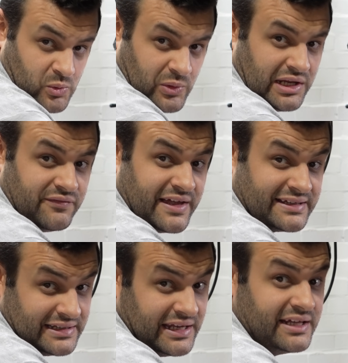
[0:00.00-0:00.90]
we'll leave that
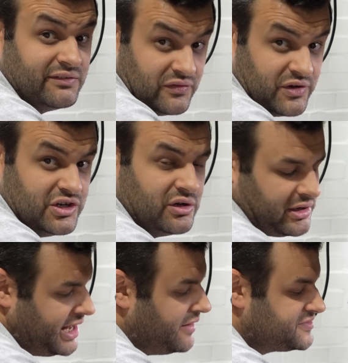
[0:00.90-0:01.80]
till the end of the video.
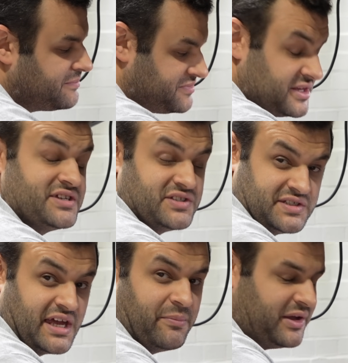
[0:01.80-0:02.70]
I have some things to
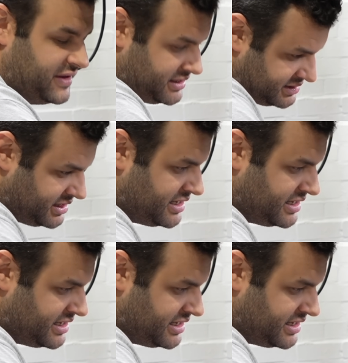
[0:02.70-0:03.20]
say about that.